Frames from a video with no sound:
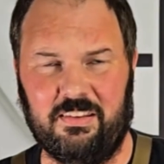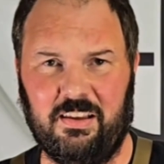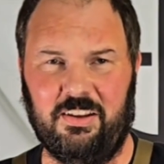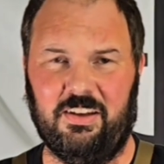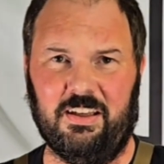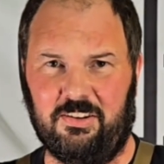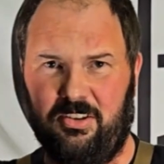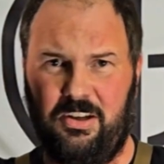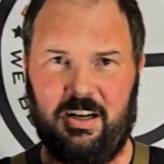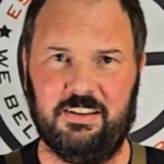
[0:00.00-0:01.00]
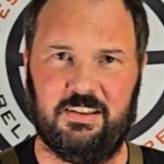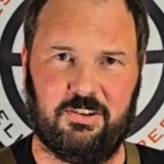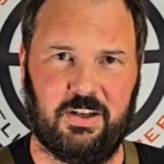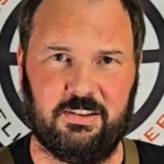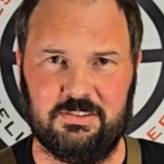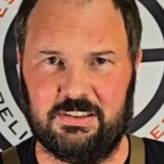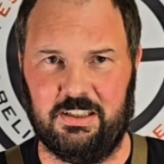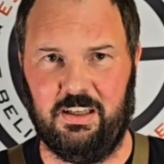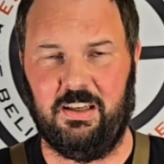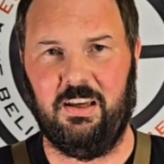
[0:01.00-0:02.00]
until you get to your hunting grounds
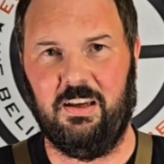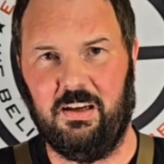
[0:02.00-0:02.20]
and